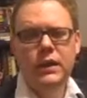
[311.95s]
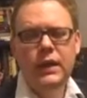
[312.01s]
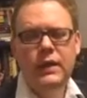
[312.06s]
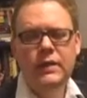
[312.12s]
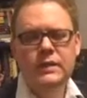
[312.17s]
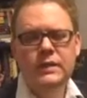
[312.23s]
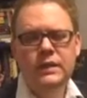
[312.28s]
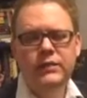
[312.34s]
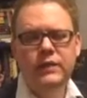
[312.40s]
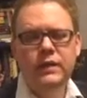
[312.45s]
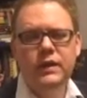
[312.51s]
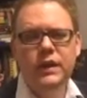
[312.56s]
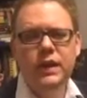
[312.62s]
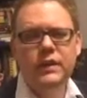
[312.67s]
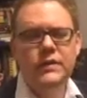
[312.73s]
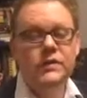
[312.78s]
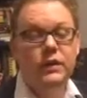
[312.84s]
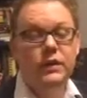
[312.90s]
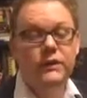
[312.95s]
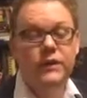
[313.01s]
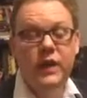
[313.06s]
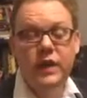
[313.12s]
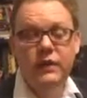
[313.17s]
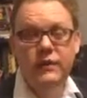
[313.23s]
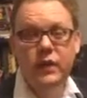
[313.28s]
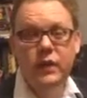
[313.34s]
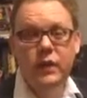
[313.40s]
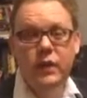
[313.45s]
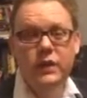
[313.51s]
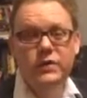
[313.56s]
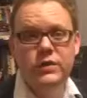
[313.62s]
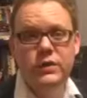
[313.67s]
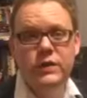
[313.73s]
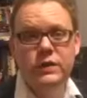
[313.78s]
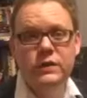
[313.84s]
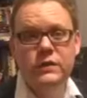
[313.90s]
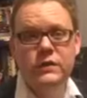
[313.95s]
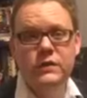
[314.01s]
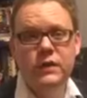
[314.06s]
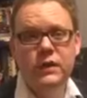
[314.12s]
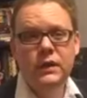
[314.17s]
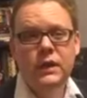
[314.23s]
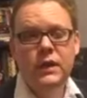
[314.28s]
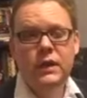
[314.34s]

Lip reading: and stuff like that. So if you have any questions,